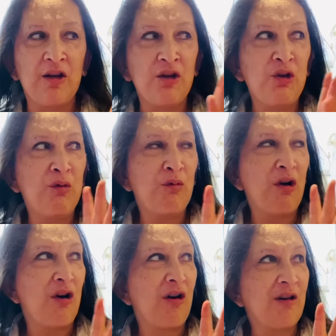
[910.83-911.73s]
You
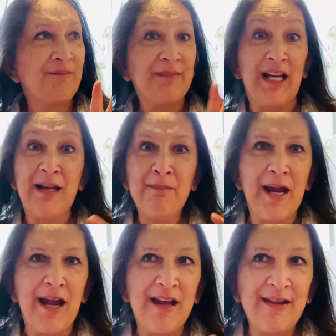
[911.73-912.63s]
are an
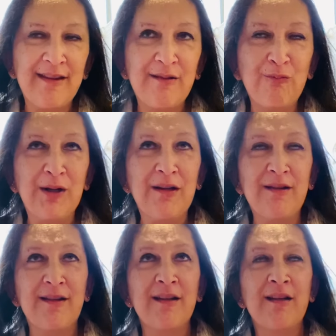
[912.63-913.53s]
empath with